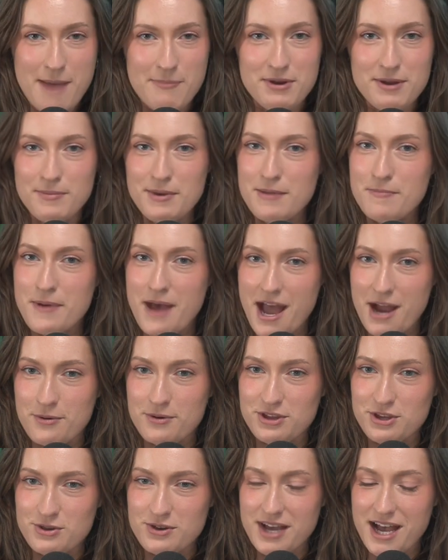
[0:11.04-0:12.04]
happy to be back
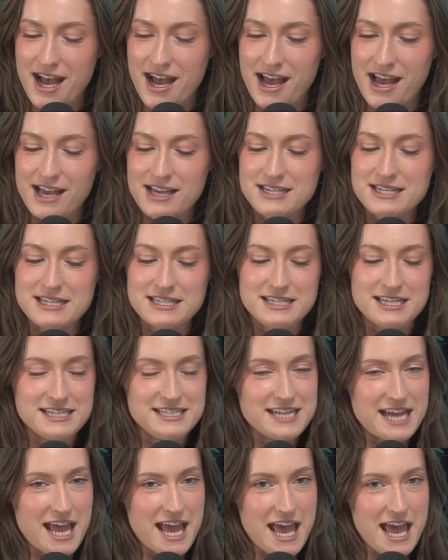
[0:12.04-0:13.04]
with you guys.
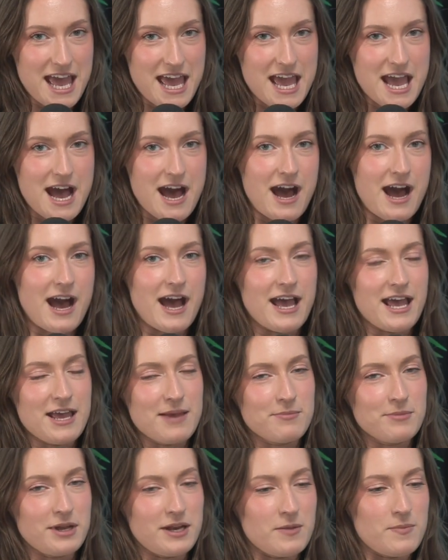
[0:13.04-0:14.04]
Today I
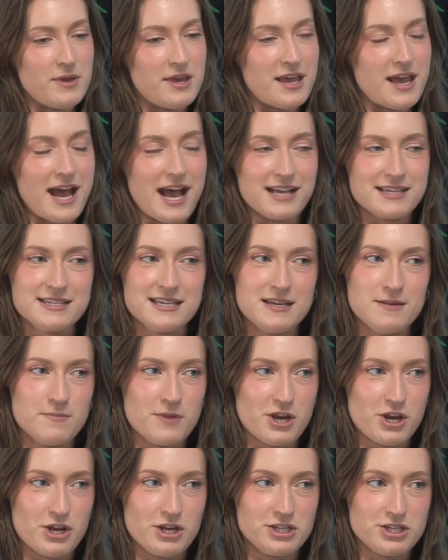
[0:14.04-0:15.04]
am going to be asking
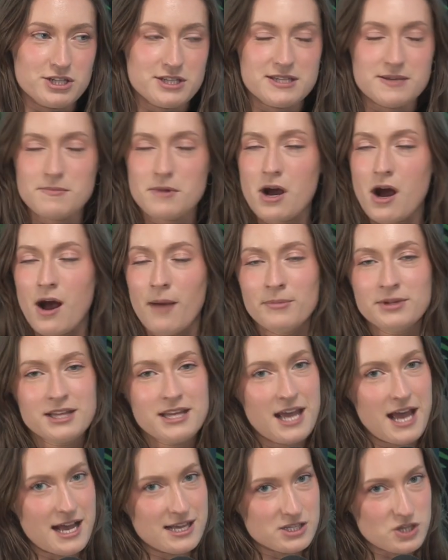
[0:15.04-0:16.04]
Barry just some
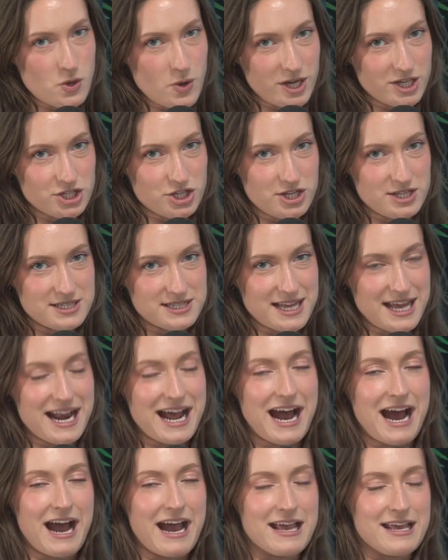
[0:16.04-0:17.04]
commonly asked questions that
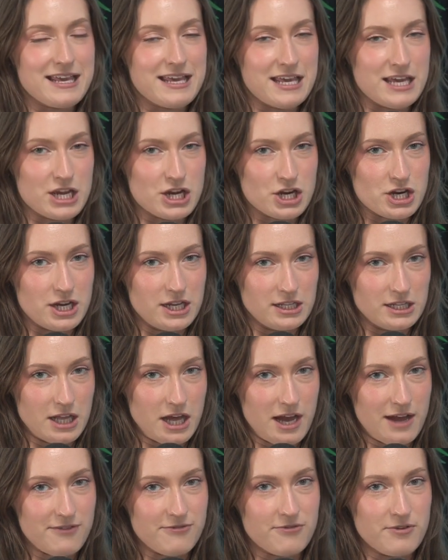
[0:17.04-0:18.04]
I hear a
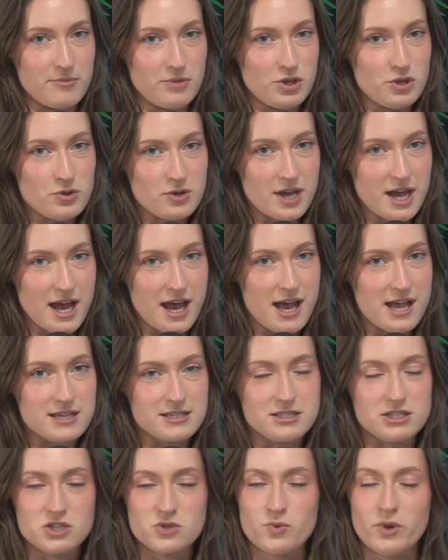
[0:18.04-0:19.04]
lot from you
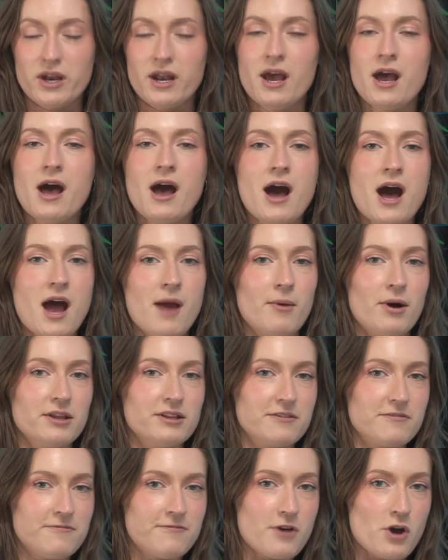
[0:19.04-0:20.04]
guys just when I'm on
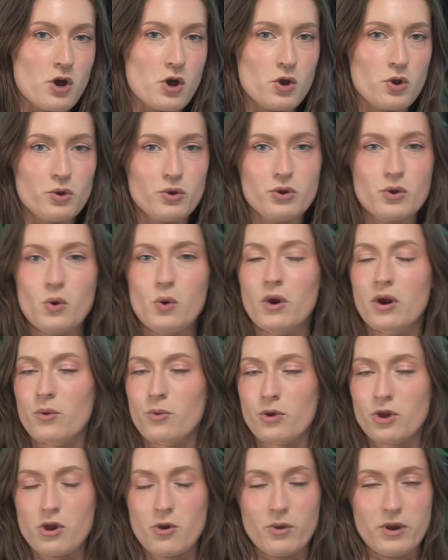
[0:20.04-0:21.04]
the phone or
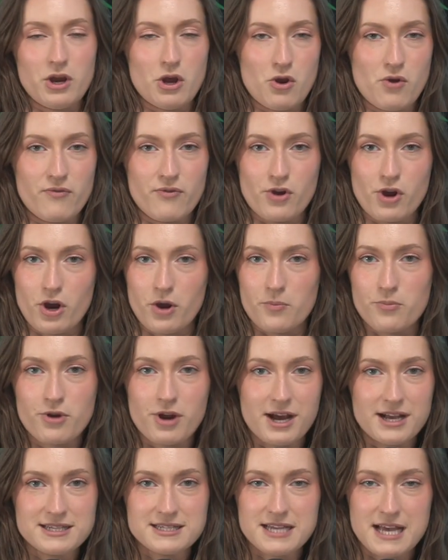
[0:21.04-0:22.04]
we're going over our
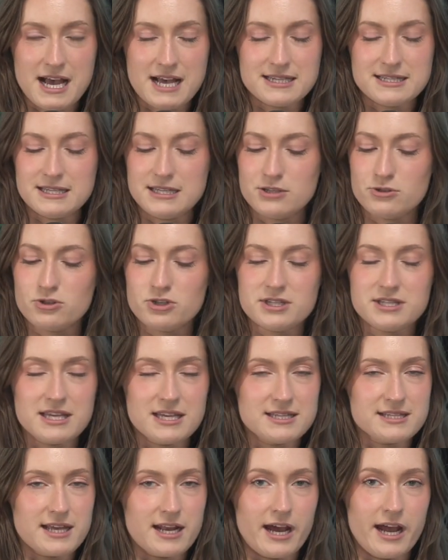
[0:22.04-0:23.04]
process. These are just
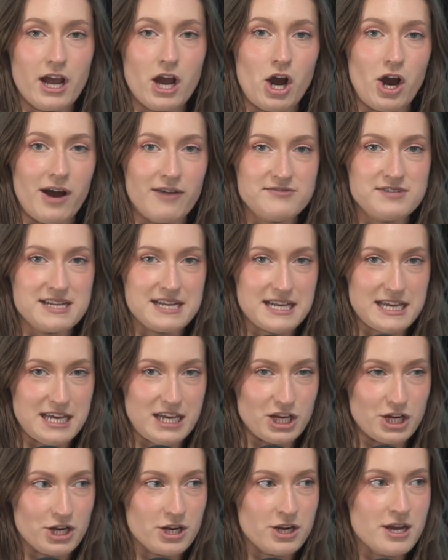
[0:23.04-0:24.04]
things that I often
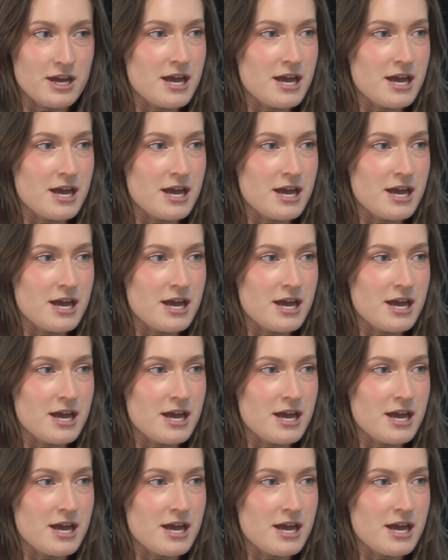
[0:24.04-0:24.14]
hear.